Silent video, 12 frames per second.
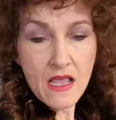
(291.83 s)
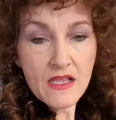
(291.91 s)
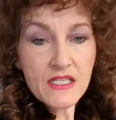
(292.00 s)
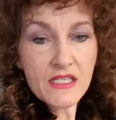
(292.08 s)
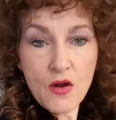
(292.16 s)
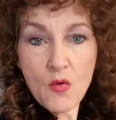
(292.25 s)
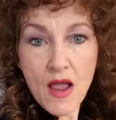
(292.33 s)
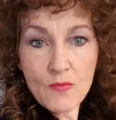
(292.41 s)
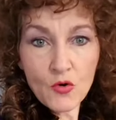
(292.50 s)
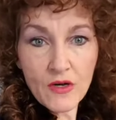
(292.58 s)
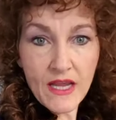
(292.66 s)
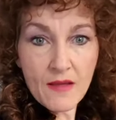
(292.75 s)
So I'm
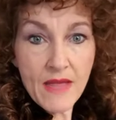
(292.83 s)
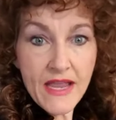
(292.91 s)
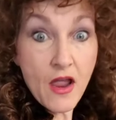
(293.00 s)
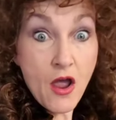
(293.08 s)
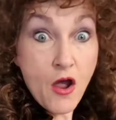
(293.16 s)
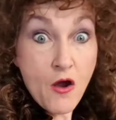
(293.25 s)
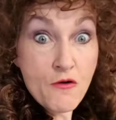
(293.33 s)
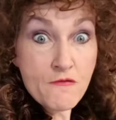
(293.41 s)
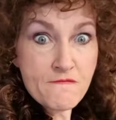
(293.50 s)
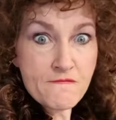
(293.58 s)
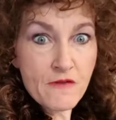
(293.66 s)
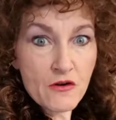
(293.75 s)
working on my
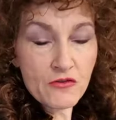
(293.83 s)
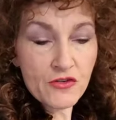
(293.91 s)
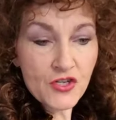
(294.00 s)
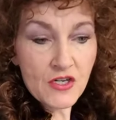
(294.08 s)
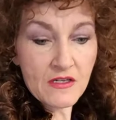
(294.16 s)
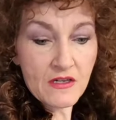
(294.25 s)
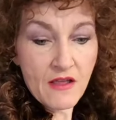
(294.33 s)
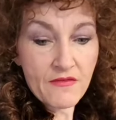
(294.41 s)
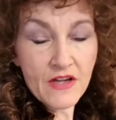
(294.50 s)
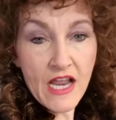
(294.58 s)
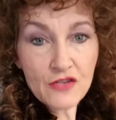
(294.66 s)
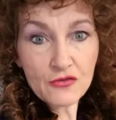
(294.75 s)
own version of a
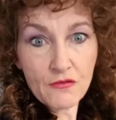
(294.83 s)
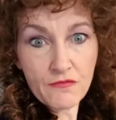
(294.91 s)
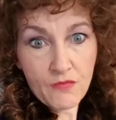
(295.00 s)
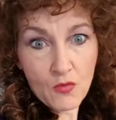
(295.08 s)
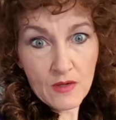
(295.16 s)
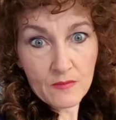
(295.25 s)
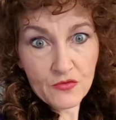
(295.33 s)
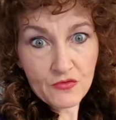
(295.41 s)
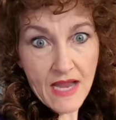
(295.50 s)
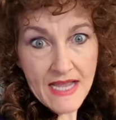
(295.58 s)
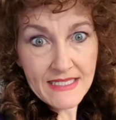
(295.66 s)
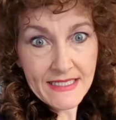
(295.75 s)
natural form
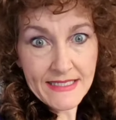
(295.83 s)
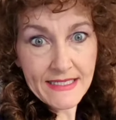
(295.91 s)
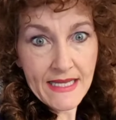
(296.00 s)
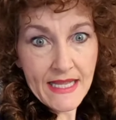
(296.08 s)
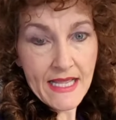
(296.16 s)
dress.